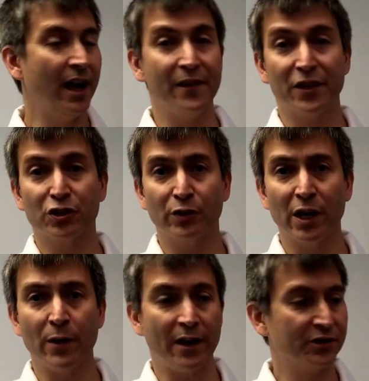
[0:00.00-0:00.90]
And the
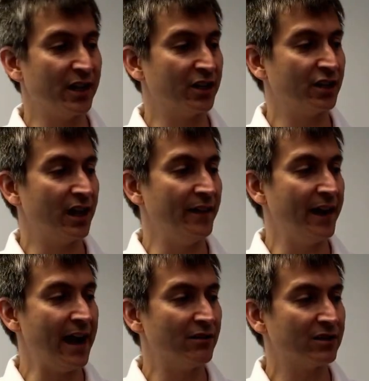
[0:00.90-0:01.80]
string wound section on
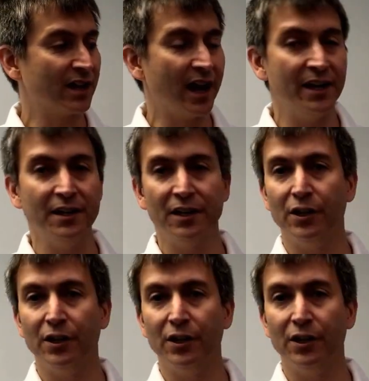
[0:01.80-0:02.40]
the outside,